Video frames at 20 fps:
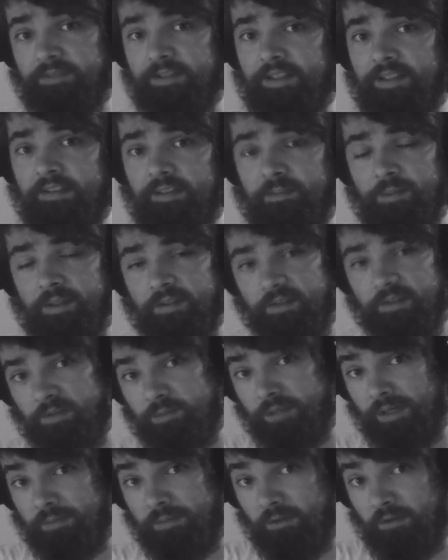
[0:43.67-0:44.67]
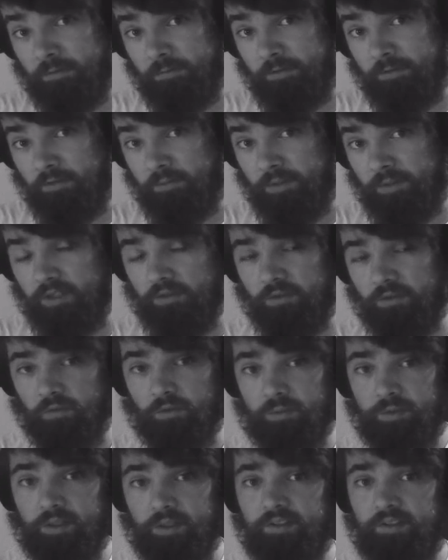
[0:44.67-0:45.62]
that is because you probably don't follow me on Google+,